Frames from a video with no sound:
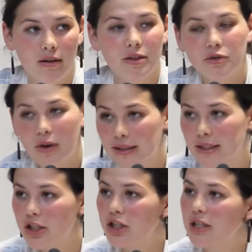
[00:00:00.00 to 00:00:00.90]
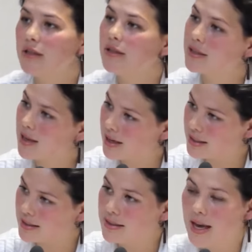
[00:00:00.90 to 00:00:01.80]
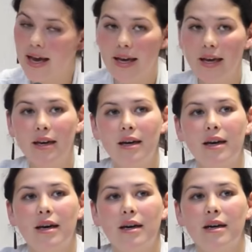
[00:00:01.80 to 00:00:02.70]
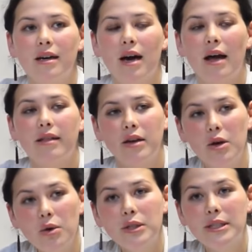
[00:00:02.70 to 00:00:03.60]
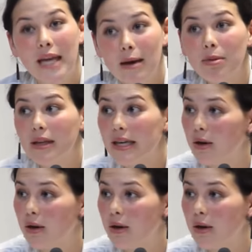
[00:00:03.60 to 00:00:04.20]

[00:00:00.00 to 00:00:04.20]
This transition, the scientists say, and the new stable